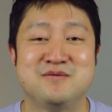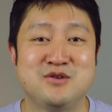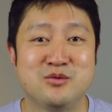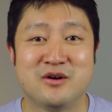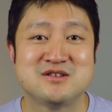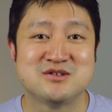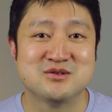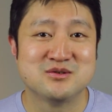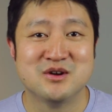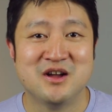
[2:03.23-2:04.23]
If you were
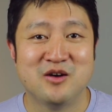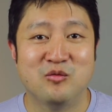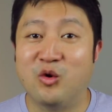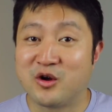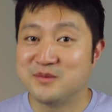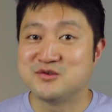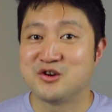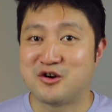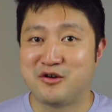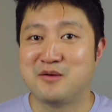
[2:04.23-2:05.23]
to walk up to
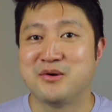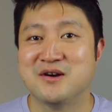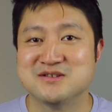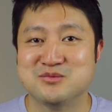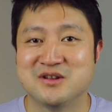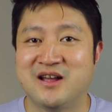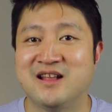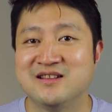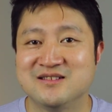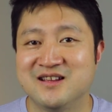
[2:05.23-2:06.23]
a Korean person
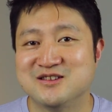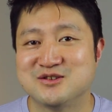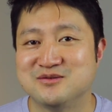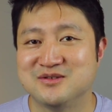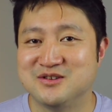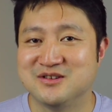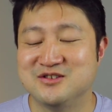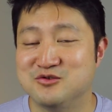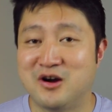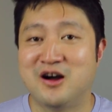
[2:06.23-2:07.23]

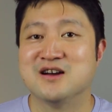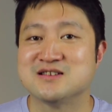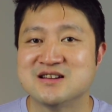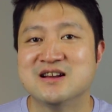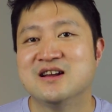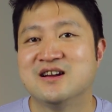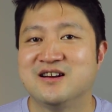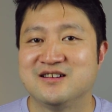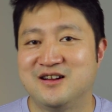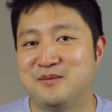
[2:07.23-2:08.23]
and you asked
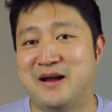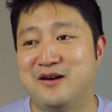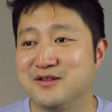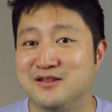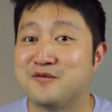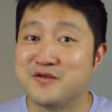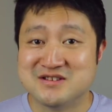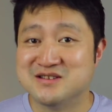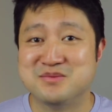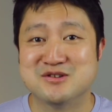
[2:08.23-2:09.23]
about the
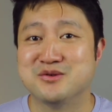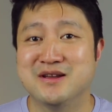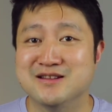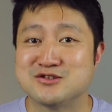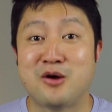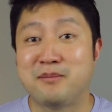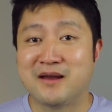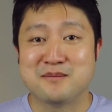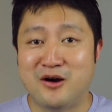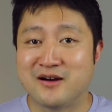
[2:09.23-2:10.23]
differences between
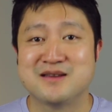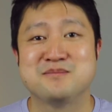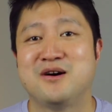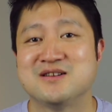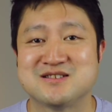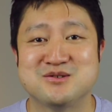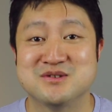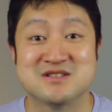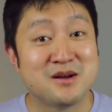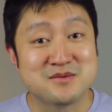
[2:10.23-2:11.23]
topic marking
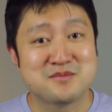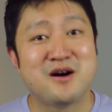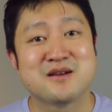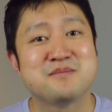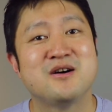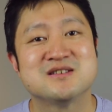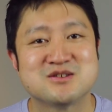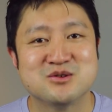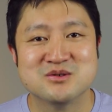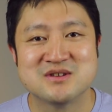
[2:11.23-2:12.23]
particles and subject marking
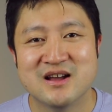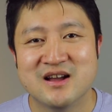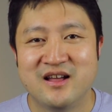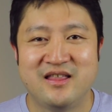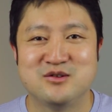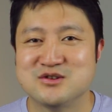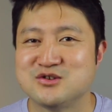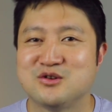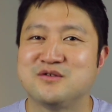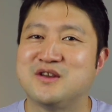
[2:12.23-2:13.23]
particles, they'll
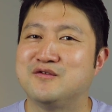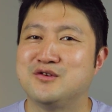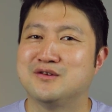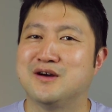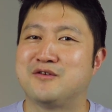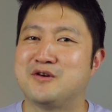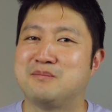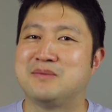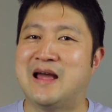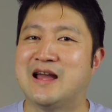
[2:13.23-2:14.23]
just sort of give you a very
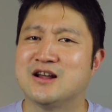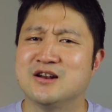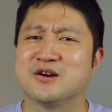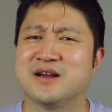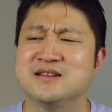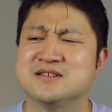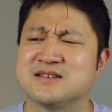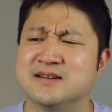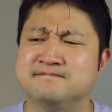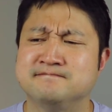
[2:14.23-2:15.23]
blank look and
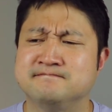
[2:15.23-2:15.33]
just go,